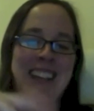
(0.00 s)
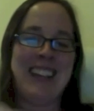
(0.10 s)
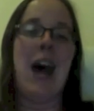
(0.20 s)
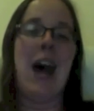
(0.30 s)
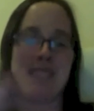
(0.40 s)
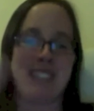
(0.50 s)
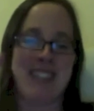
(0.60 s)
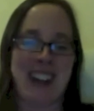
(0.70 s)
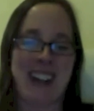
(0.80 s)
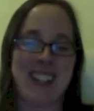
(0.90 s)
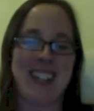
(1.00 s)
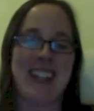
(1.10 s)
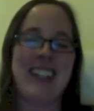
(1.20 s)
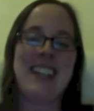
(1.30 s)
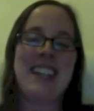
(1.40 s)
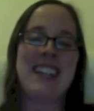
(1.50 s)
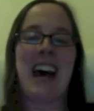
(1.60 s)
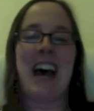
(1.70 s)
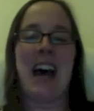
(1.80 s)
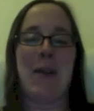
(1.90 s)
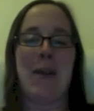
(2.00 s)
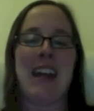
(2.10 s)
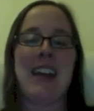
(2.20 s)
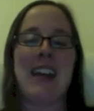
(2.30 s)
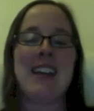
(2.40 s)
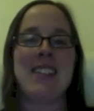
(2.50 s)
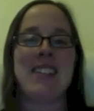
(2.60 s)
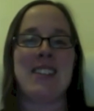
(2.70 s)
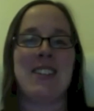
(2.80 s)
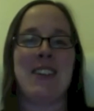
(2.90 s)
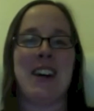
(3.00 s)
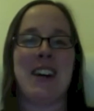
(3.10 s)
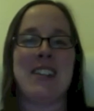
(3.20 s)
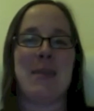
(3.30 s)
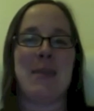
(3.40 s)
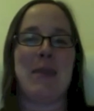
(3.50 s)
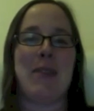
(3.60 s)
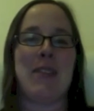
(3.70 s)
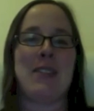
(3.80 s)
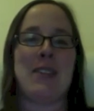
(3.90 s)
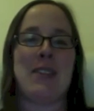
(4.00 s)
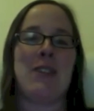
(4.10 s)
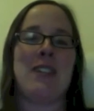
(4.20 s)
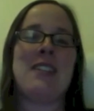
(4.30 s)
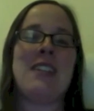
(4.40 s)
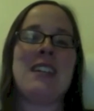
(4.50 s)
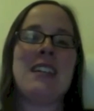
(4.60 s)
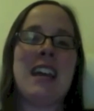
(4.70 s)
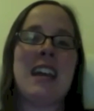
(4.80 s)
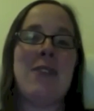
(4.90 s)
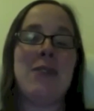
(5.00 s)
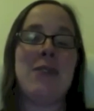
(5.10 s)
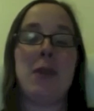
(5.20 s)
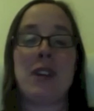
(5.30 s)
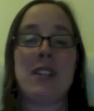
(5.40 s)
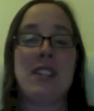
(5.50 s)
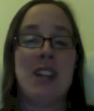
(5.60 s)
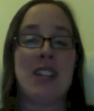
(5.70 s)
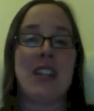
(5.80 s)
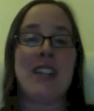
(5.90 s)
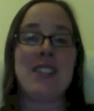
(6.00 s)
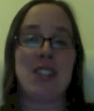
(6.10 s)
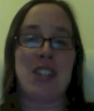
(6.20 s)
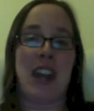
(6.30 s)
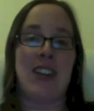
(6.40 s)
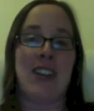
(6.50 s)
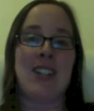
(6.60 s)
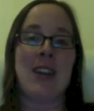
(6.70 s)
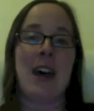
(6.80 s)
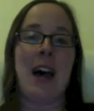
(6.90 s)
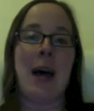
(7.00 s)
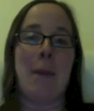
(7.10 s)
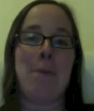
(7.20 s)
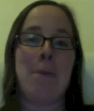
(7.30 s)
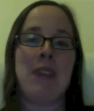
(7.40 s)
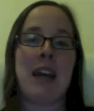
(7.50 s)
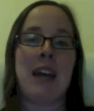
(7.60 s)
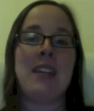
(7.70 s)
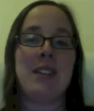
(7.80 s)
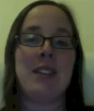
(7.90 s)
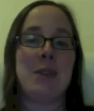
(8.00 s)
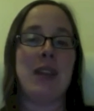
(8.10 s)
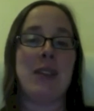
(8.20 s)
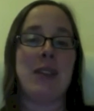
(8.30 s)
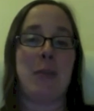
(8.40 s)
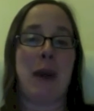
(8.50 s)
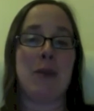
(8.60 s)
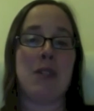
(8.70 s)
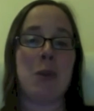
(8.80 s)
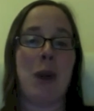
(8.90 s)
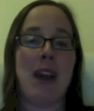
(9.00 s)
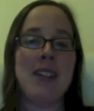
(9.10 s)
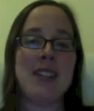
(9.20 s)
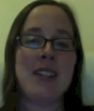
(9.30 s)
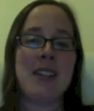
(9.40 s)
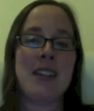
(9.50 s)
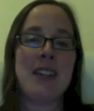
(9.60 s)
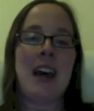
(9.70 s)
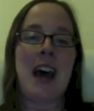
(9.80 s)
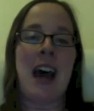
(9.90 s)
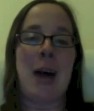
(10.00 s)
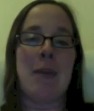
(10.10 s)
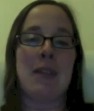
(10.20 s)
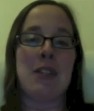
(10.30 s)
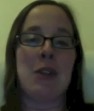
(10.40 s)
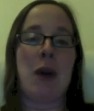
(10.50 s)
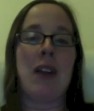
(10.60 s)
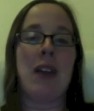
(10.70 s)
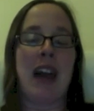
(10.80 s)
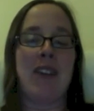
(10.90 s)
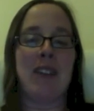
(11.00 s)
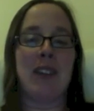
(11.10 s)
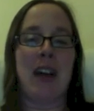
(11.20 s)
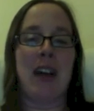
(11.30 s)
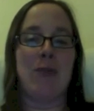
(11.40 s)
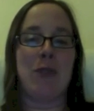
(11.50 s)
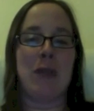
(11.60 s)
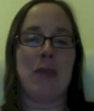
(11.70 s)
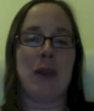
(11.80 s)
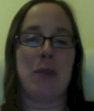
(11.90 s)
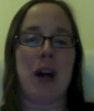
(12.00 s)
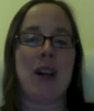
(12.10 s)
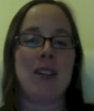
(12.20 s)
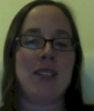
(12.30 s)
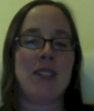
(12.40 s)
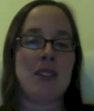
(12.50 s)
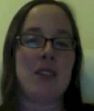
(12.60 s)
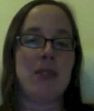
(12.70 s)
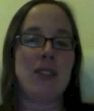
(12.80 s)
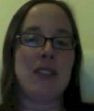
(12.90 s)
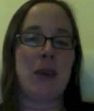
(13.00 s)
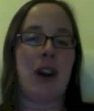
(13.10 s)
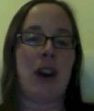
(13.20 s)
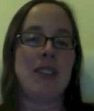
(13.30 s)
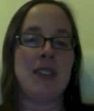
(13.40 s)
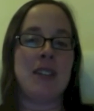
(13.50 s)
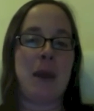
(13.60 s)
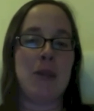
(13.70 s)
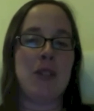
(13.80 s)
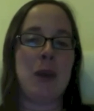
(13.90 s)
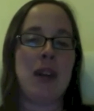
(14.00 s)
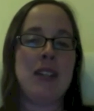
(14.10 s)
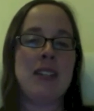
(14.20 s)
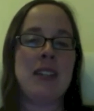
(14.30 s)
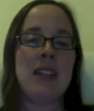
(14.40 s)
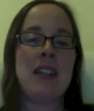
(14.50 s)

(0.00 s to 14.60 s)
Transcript: the opposite direction. Um, and that tells you uh, something about the surface. If the polarization doesn't change, um, that tells you either it bounced twice, um, and so you probably have a lot of really big blocks on the surface that would cause it to bounce twice,